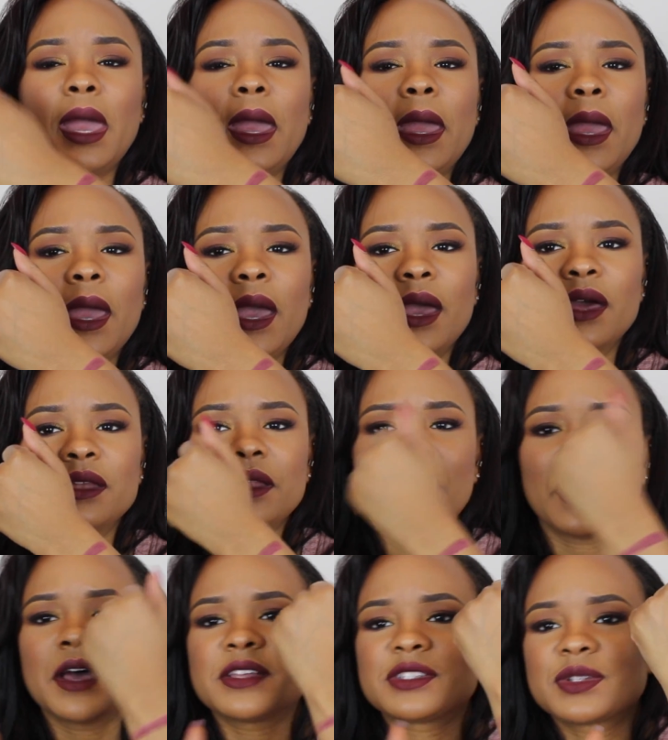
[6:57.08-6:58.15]
And
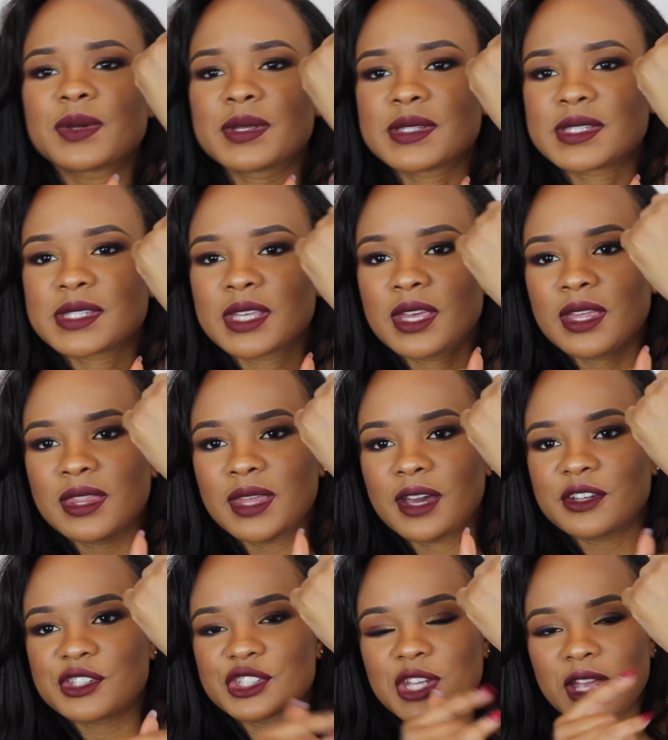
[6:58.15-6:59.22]
as you can see,
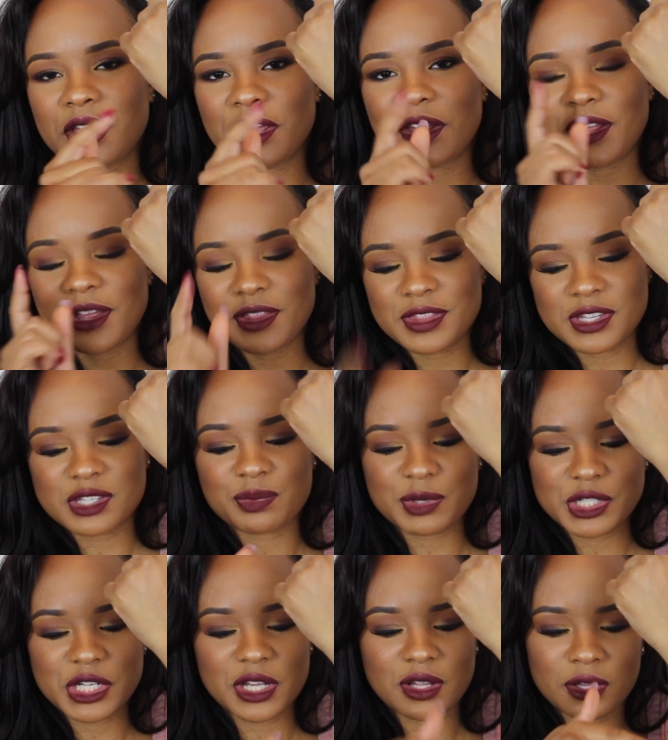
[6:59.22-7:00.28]
that shade in this
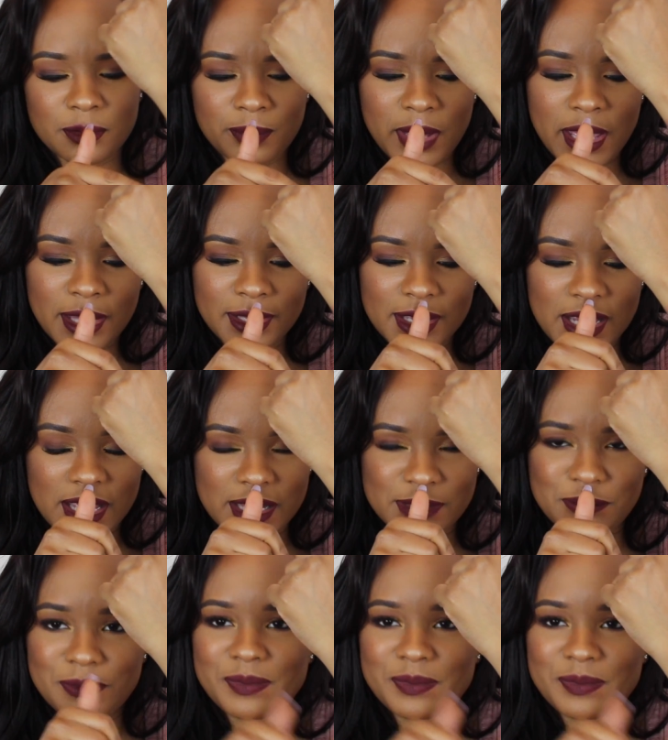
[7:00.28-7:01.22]
particular palette